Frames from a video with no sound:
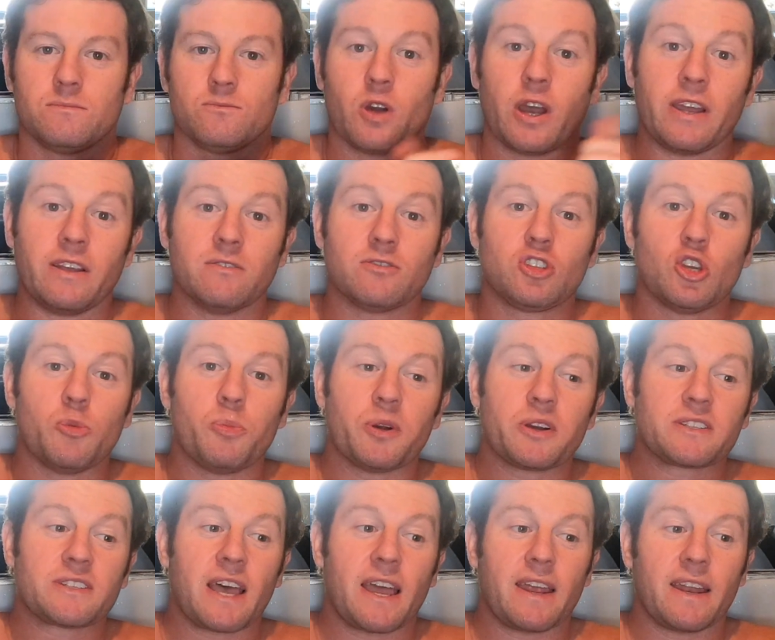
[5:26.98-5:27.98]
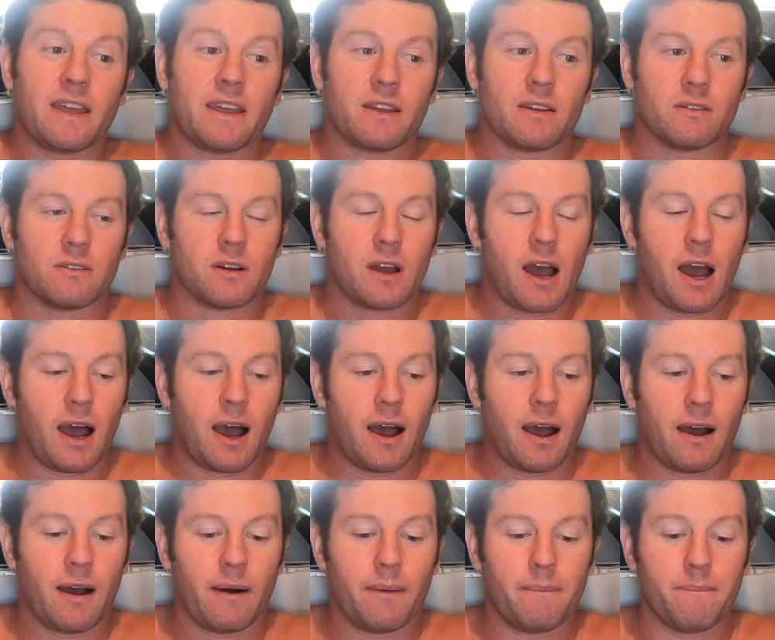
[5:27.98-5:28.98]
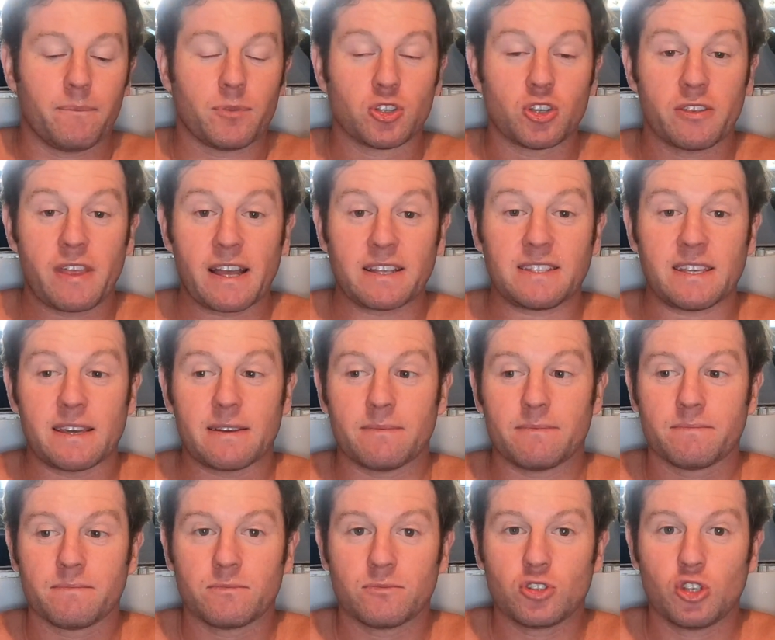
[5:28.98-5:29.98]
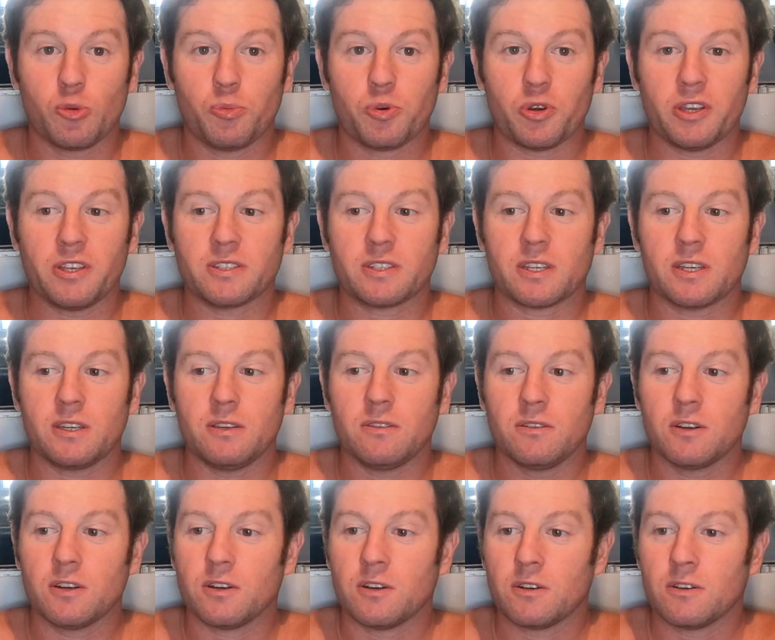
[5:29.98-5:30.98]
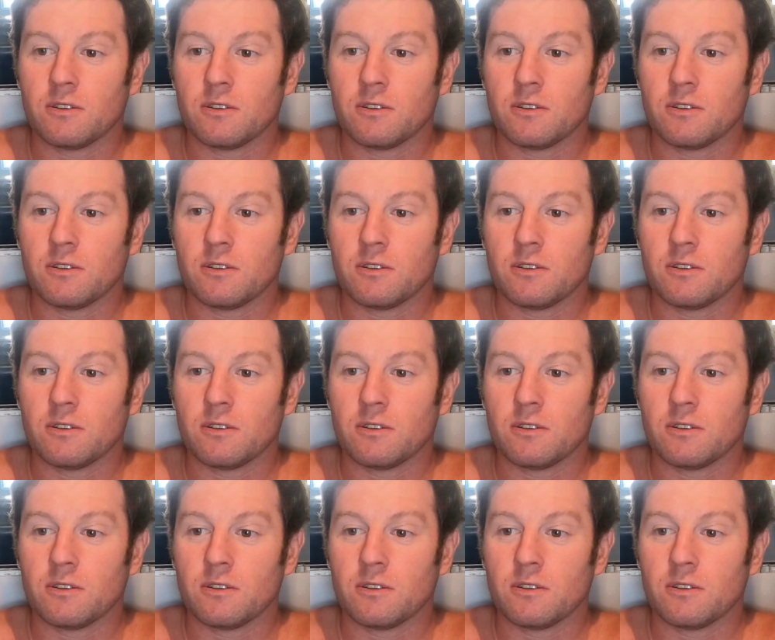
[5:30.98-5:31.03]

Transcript: Right, super exciting. So that's it. Super easy.